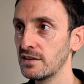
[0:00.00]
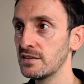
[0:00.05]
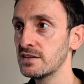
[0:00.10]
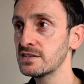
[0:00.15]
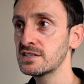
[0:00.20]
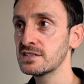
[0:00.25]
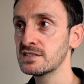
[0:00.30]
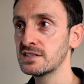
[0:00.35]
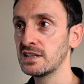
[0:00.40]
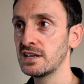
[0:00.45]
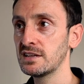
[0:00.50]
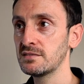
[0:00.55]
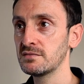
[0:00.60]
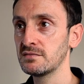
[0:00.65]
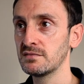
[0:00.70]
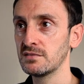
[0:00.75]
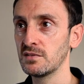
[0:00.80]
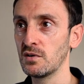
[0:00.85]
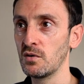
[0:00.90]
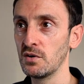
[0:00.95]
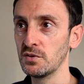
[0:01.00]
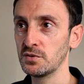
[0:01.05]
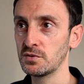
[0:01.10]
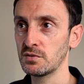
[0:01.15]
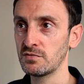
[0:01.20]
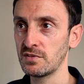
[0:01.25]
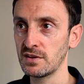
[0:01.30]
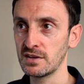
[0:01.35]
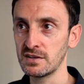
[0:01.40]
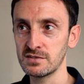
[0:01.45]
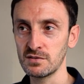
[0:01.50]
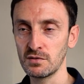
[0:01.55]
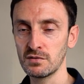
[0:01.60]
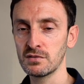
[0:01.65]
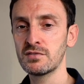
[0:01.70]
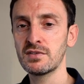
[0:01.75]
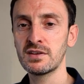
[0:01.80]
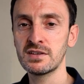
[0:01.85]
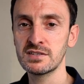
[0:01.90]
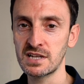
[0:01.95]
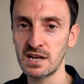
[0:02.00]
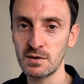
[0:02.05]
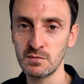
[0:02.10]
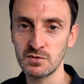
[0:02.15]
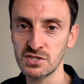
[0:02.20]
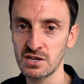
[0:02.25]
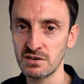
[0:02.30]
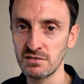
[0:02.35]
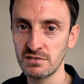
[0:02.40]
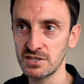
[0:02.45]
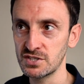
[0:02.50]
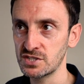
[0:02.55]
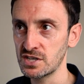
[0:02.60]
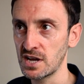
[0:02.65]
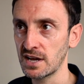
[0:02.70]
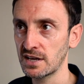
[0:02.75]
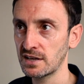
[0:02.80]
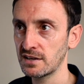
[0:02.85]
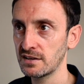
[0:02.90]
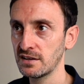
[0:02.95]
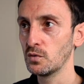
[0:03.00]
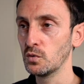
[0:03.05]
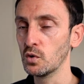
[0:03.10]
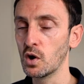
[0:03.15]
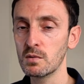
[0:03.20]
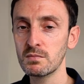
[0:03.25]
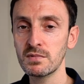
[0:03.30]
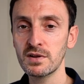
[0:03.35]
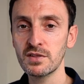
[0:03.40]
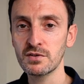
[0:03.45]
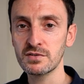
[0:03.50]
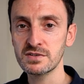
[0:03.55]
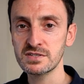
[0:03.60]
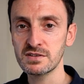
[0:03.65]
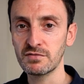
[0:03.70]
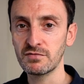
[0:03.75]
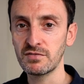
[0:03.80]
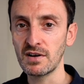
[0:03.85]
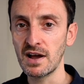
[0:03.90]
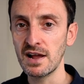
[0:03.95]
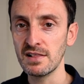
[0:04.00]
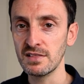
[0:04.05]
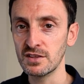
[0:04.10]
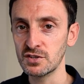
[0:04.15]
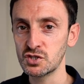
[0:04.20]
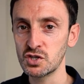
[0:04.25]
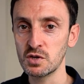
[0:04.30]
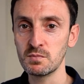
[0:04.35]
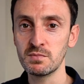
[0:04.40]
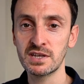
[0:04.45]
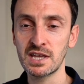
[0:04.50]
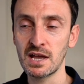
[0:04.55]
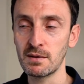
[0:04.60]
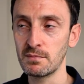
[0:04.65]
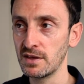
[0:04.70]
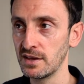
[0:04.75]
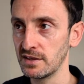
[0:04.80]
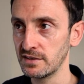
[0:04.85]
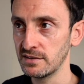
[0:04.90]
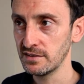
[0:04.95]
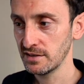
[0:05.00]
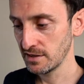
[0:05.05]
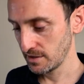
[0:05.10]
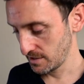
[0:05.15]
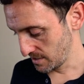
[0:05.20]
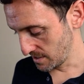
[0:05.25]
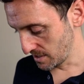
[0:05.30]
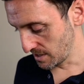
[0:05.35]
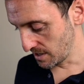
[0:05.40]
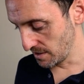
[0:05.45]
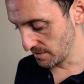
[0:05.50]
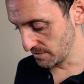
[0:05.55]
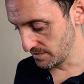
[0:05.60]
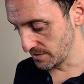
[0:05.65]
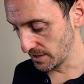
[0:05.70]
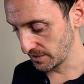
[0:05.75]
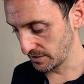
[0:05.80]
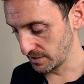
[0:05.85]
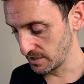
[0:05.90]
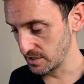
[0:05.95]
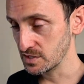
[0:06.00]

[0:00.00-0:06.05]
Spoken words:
Now this is leading on to other things that I would generally check. Normally there is a file that should be kept hidden, and that